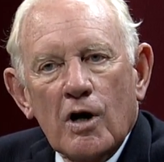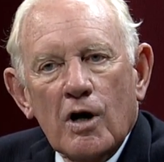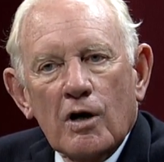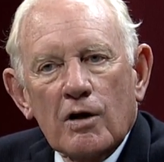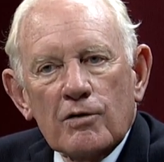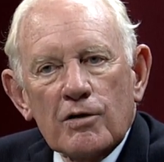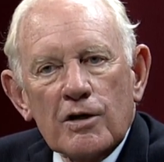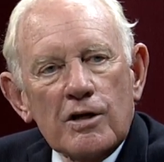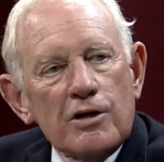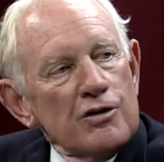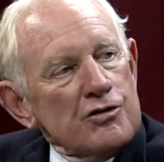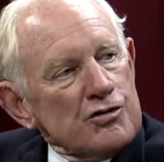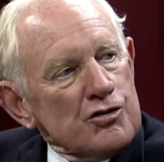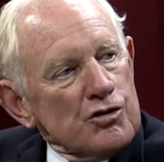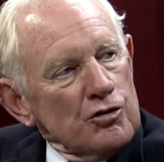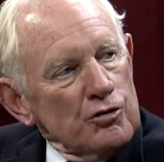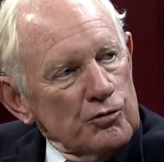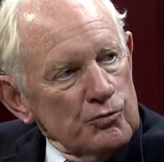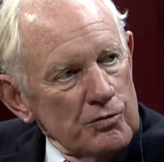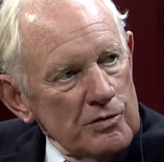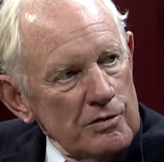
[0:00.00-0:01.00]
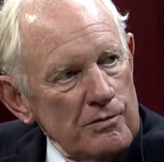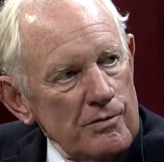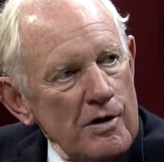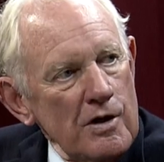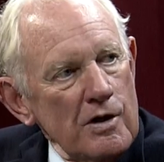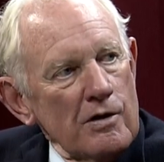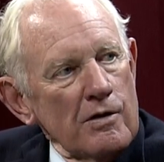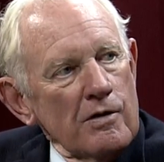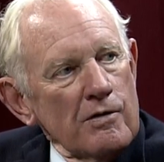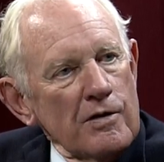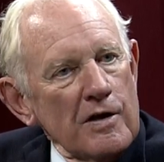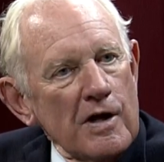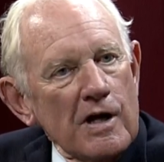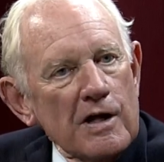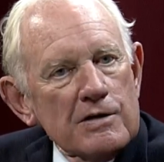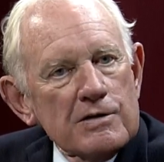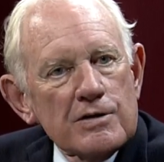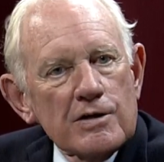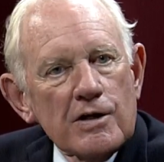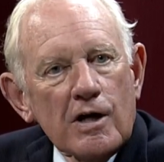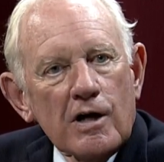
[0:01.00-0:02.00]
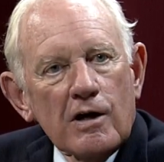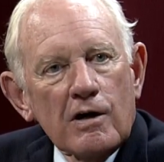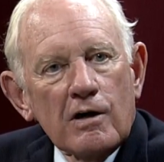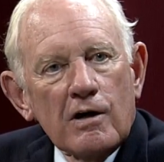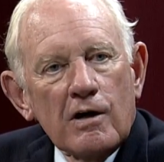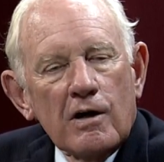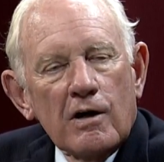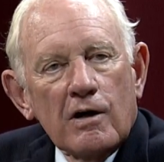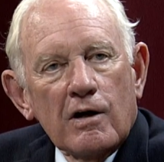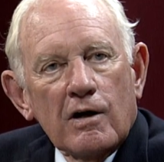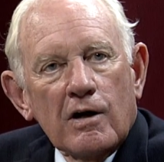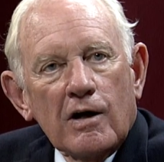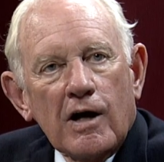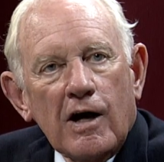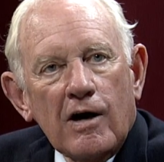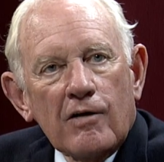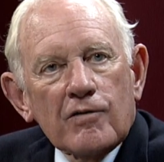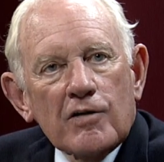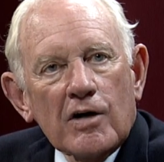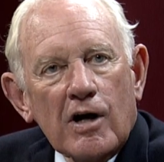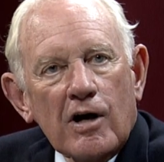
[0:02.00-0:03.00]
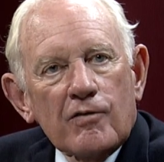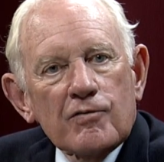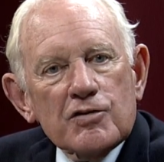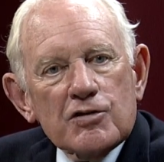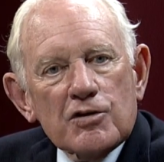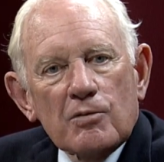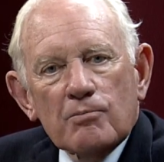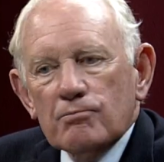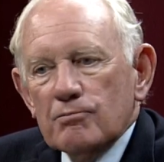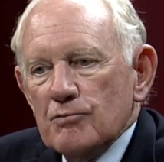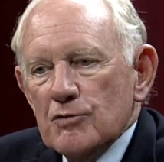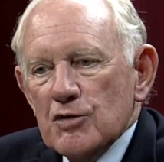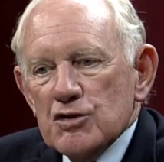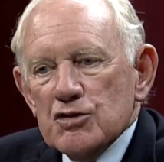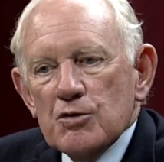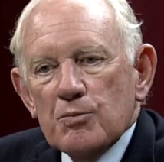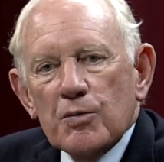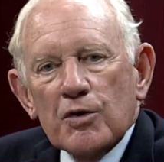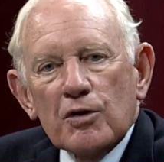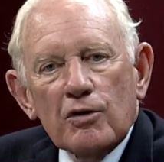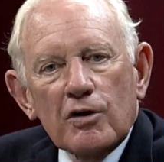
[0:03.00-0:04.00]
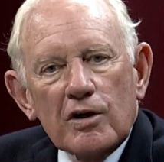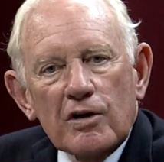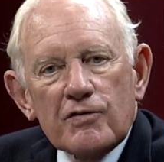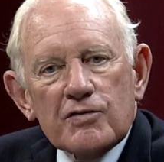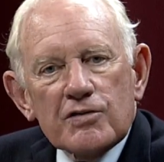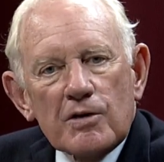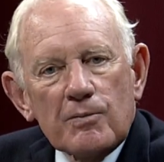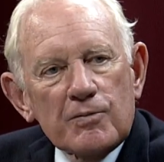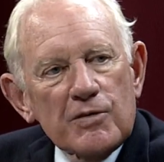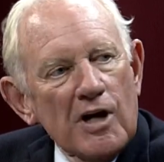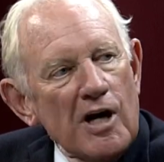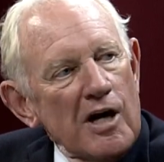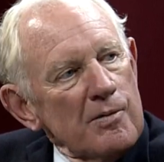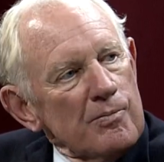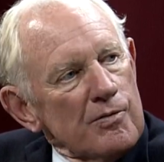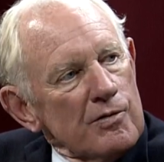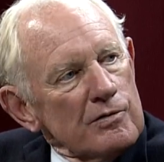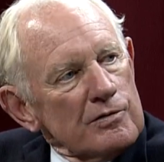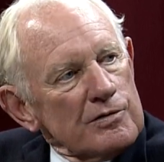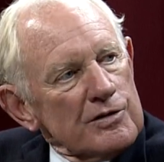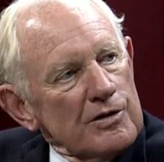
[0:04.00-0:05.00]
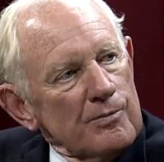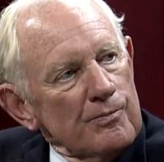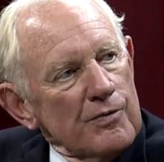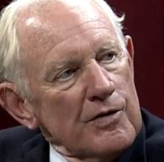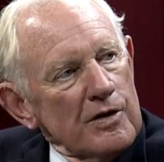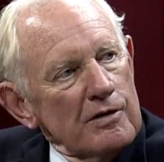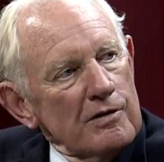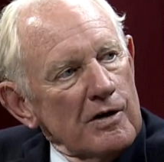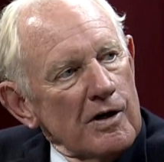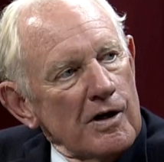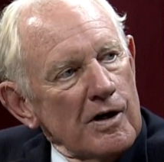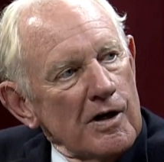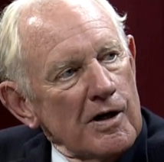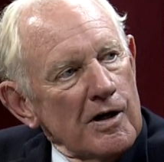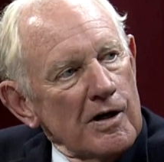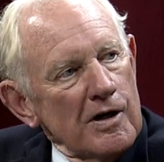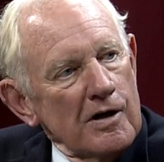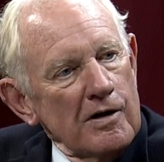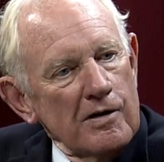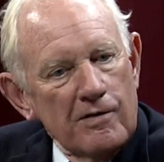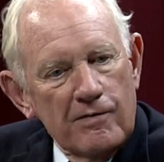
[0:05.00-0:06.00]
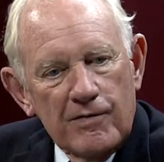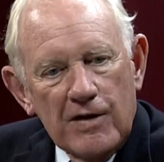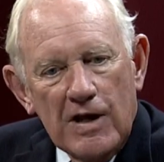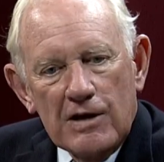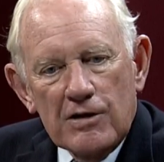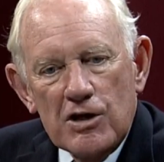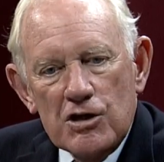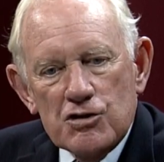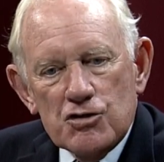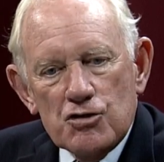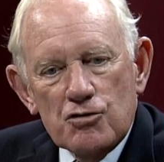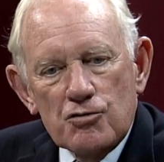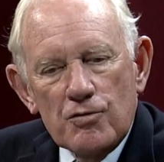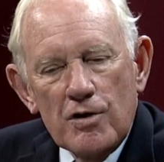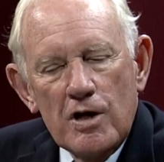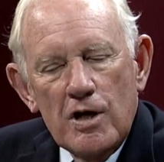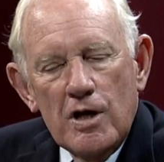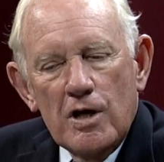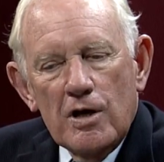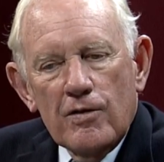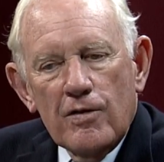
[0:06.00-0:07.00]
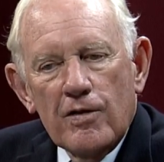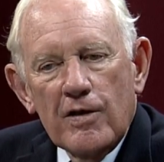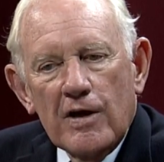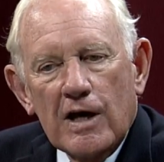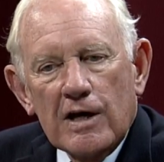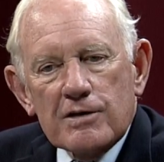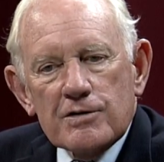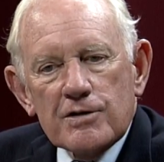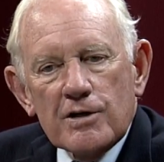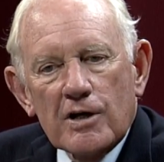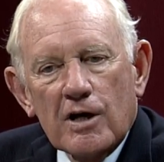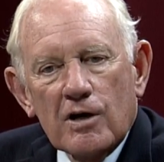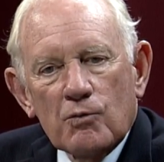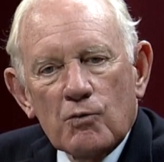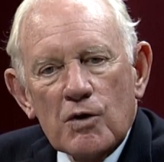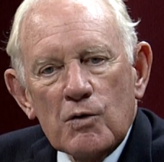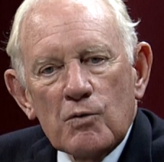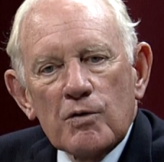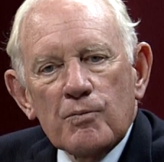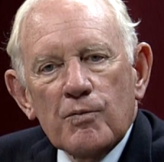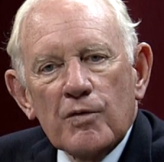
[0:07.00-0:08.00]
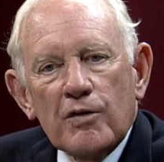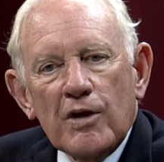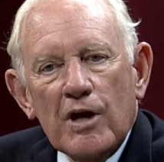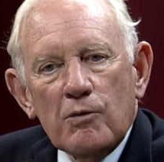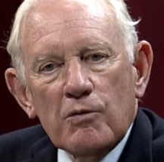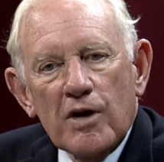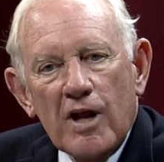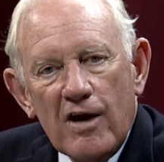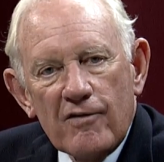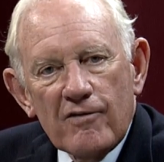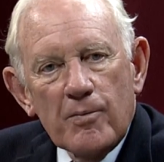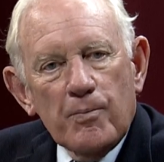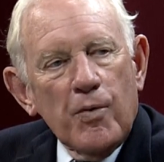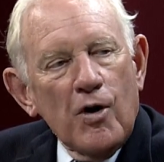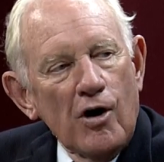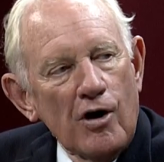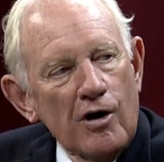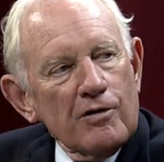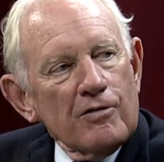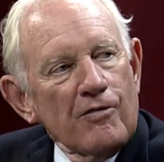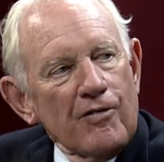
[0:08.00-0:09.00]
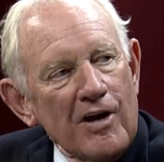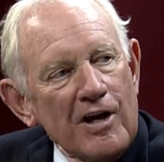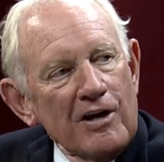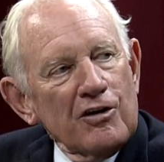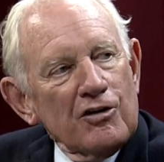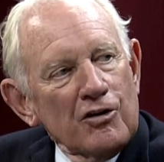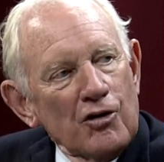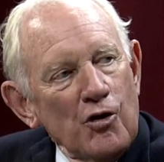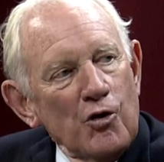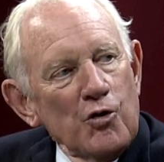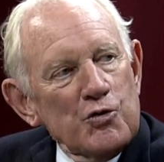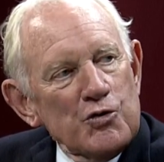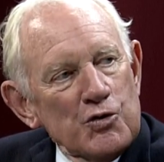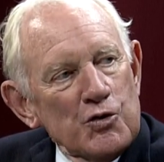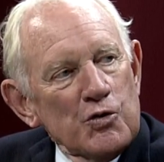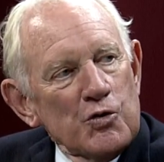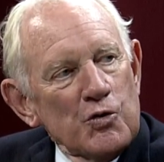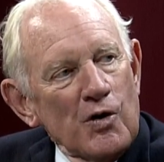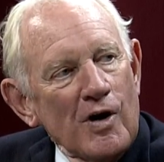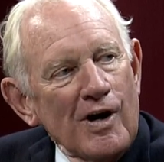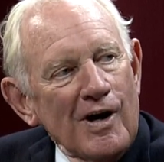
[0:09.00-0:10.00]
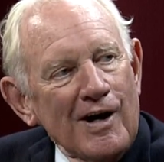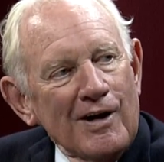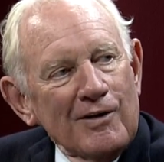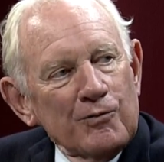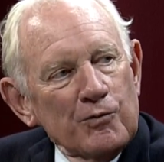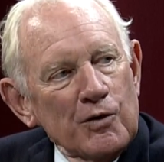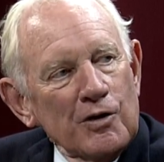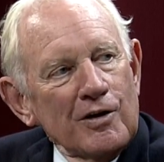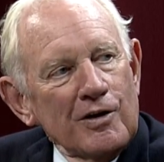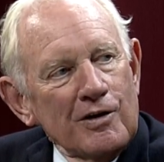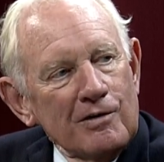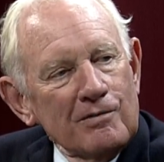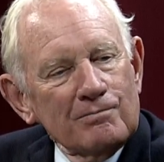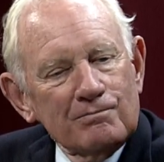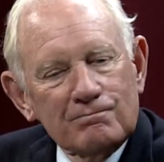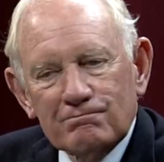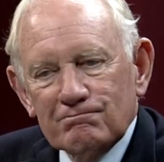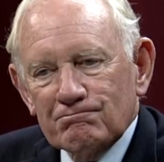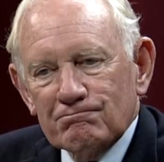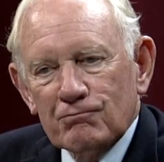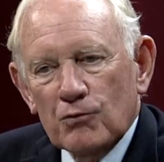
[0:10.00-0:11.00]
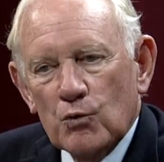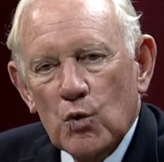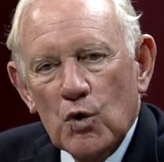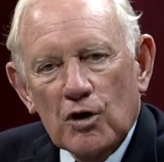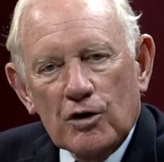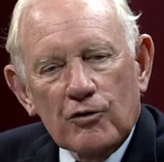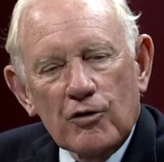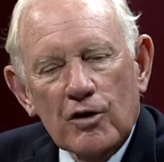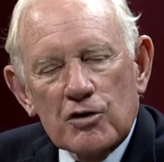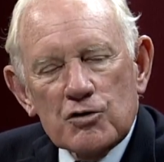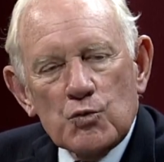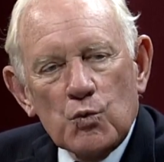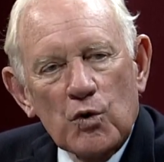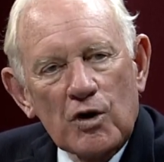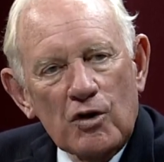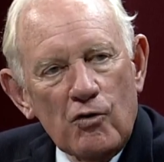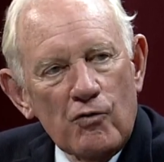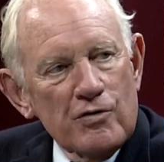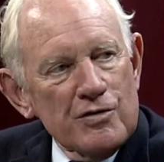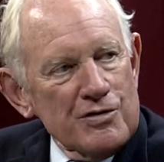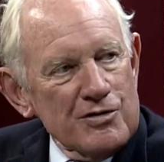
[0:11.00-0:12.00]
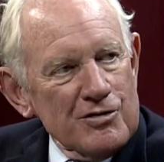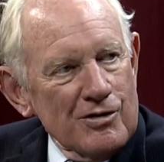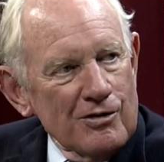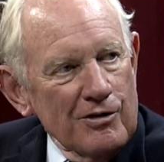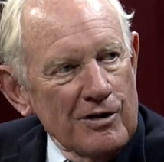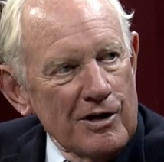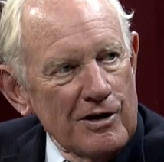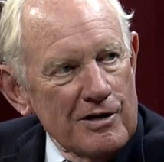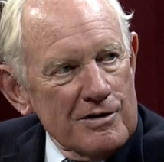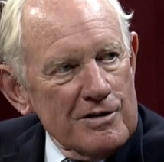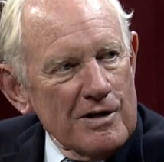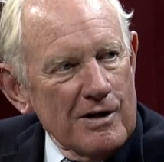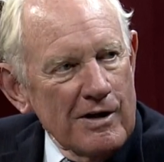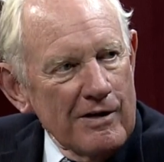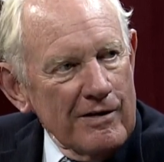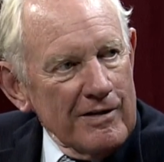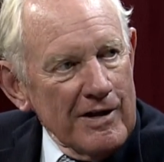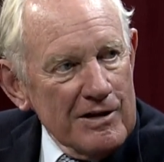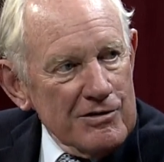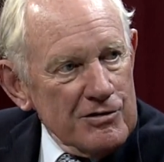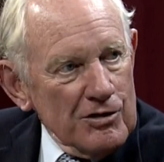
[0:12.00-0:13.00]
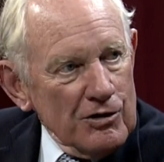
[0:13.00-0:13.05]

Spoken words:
needy children that have some disability of some type or something of that nature, that they would have a park that they can go to and really work. There's one over in Salinas, and I think that's the